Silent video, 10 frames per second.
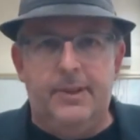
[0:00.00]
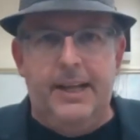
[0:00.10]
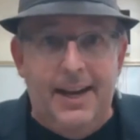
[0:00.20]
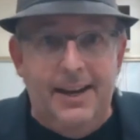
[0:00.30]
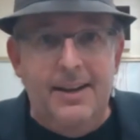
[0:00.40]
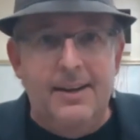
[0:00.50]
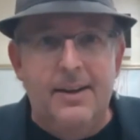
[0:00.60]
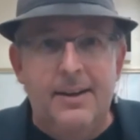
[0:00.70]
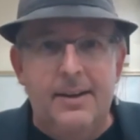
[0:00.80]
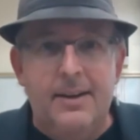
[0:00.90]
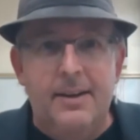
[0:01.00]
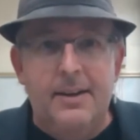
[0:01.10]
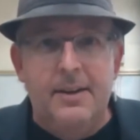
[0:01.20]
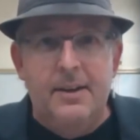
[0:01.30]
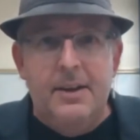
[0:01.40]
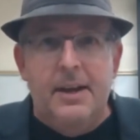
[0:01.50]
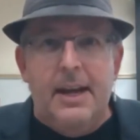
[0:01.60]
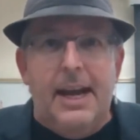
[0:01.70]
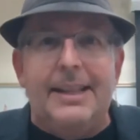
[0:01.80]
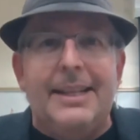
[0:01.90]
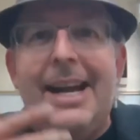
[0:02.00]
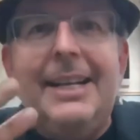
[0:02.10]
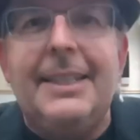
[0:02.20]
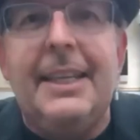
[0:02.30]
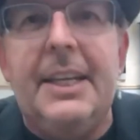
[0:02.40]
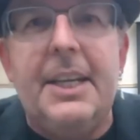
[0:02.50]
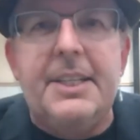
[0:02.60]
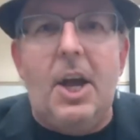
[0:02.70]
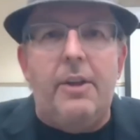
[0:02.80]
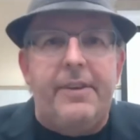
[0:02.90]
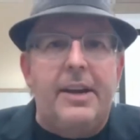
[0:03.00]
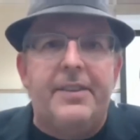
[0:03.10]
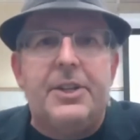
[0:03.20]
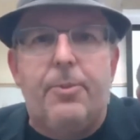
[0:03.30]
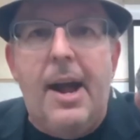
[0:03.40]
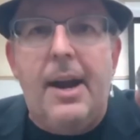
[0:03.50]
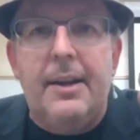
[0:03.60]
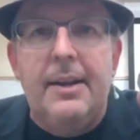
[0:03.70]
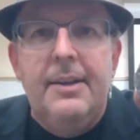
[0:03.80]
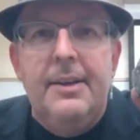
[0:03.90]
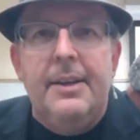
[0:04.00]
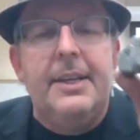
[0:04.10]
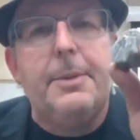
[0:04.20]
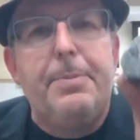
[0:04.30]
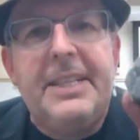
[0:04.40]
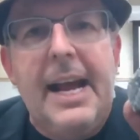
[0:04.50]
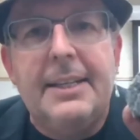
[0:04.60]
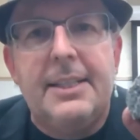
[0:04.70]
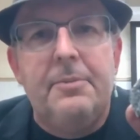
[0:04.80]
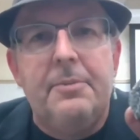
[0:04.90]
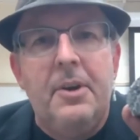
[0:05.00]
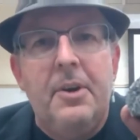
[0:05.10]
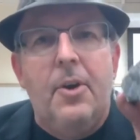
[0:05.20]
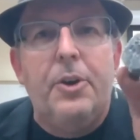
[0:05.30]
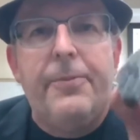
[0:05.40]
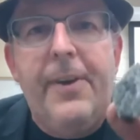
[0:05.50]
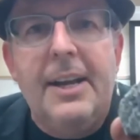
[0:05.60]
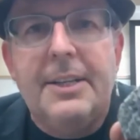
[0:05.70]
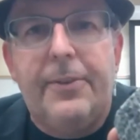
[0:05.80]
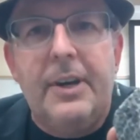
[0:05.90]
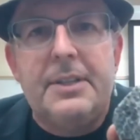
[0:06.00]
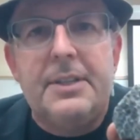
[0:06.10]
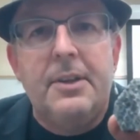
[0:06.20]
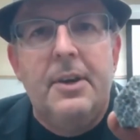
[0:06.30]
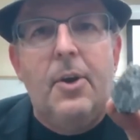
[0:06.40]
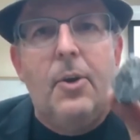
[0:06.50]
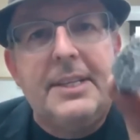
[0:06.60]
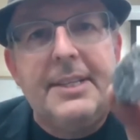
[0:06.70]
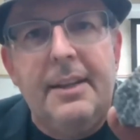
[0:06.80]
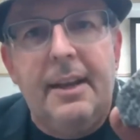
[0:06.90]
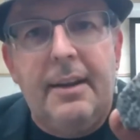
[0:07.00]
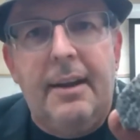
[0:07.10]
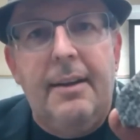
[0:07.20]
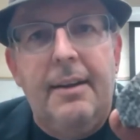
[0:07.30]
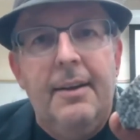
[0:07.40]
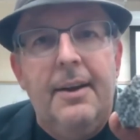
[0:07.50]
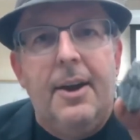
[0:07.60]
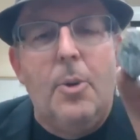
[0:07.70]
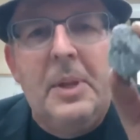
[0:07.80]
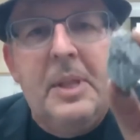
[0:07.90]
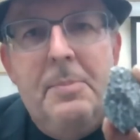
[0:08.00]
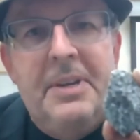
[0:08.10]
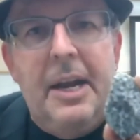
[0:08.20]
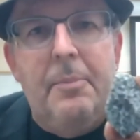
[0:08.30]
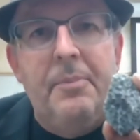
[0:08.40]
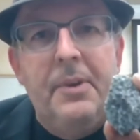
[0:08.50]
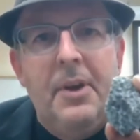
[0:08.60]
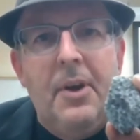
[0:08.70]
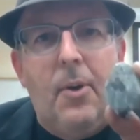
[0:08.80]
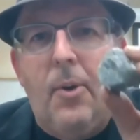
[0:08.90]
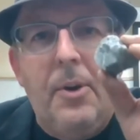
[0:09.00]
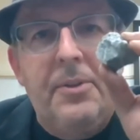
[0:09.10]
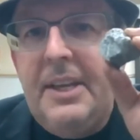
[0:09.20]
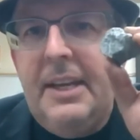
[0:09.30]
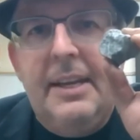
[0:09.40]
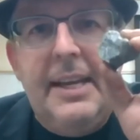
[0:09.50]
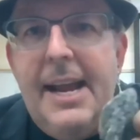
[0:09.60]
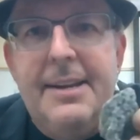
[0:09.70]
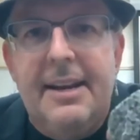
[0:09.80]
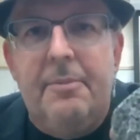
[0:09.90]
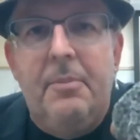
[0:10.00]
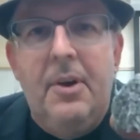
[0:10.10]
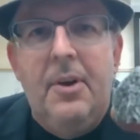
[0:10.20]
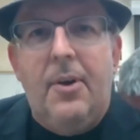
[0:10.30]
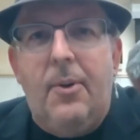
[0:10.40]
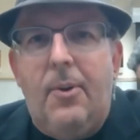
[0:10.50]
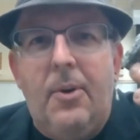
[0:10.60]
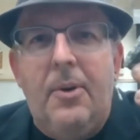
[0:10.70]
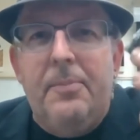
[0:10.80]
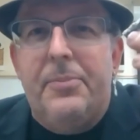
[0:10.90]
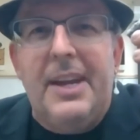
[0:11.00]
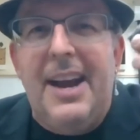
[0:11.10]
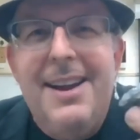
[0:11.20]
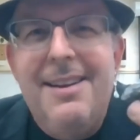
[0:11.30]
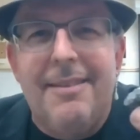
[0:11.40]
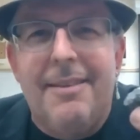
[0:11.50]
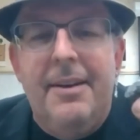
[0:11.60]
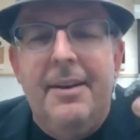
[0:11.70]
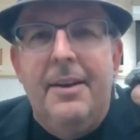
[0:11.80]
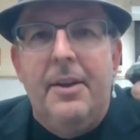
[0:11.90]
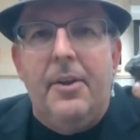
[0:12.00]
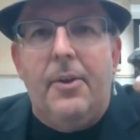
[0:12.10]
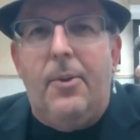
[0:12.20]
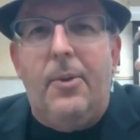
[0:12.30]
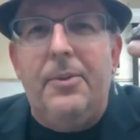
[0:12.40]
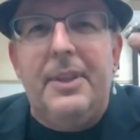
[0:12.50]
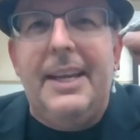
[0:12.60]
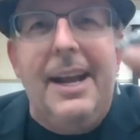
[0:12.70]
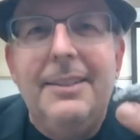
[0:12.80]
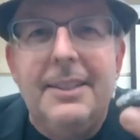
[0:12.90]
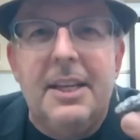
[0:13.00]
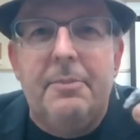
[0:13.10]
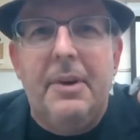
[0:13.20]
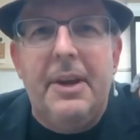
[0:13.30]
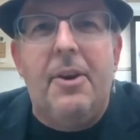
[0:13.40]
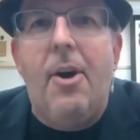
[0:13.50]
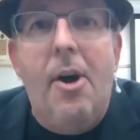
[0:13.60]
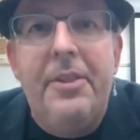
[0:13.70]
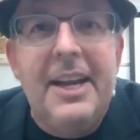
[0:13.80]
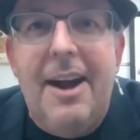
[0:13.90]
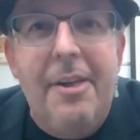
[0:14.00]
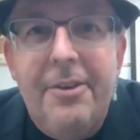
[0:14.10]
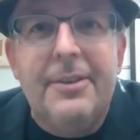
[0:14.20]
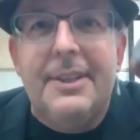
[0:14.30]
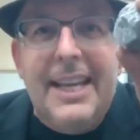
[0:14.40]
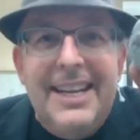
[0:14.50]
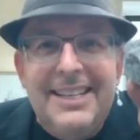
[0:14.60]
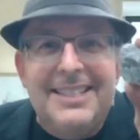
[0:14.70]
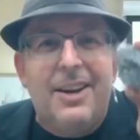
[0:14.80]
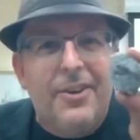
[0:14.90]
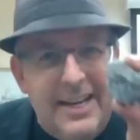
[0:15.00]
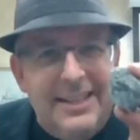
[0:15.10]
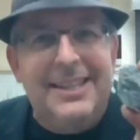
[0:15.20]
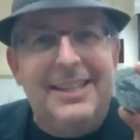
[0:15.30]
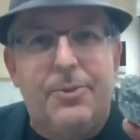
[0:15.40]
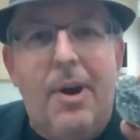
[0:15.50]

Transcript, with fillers: Yeah? And the next thing to dissolve out of this rock is the potassium, or the phosphorus, or the silica, or molybdenum, or the cadmium, or the iron, or the calcium and all the other things that are in this